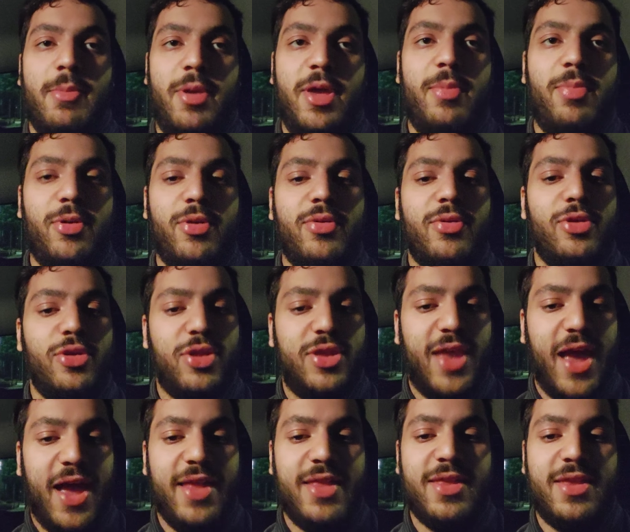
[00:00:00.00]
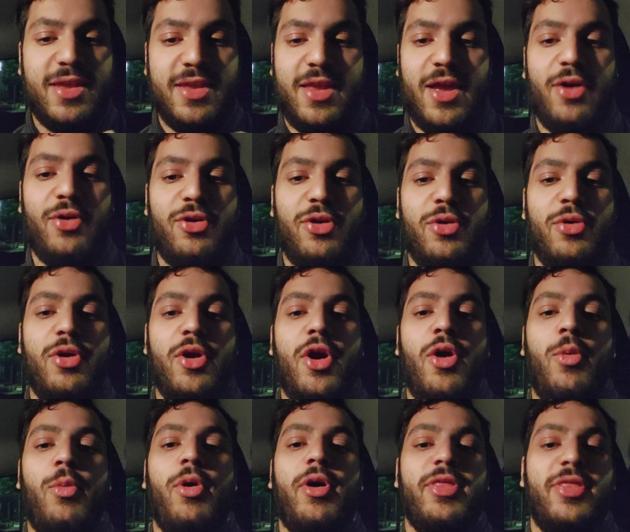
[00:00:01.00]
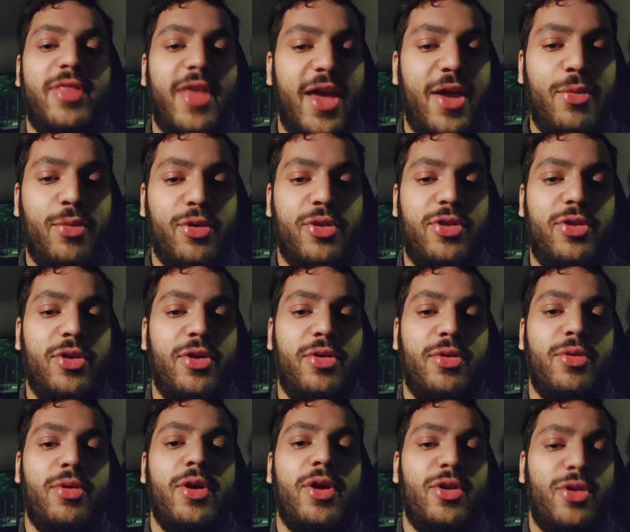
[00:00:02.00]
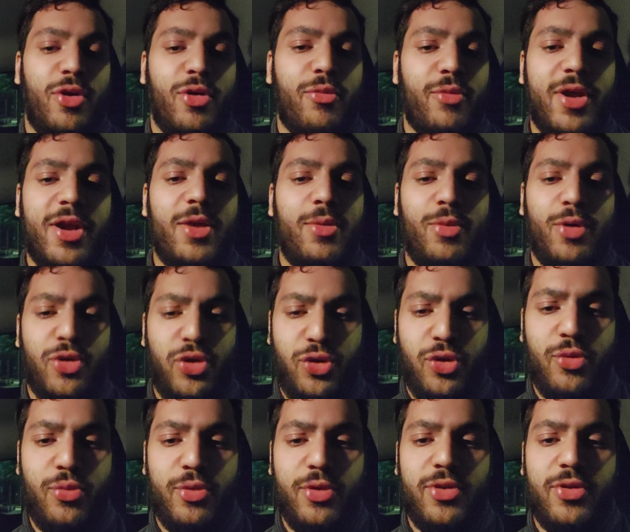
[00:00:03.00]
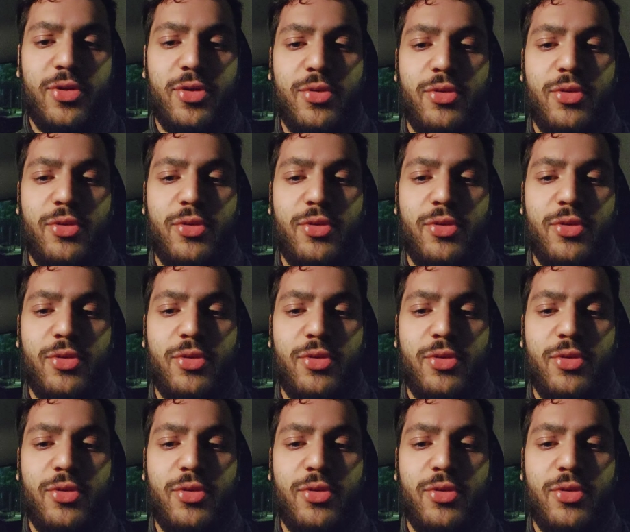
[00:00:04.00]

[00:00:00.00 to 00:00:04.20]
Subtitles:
people tend to tell you what they would do, not really what you would do.